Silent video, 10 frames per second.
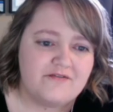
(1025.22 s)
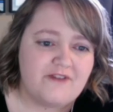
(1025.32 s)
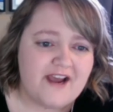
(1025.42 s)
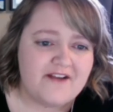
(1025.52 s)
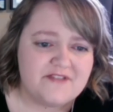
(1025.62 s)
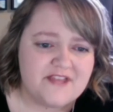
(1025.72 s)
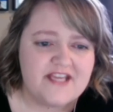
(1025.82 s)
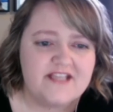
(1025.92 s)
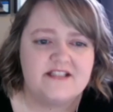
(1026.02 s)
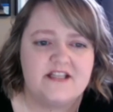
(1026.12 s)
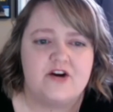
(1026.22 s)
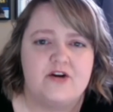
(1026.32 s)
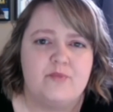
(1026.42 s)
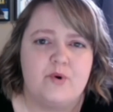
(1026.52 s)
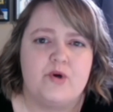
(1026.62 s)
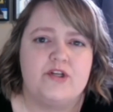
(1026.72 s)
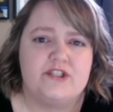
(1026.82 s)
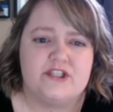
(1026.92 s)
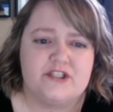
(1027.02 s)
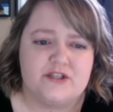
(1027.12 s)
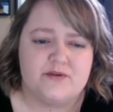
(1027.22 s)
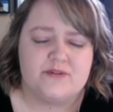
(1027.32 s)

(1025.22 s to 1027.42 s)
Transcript: 5 things that are important to do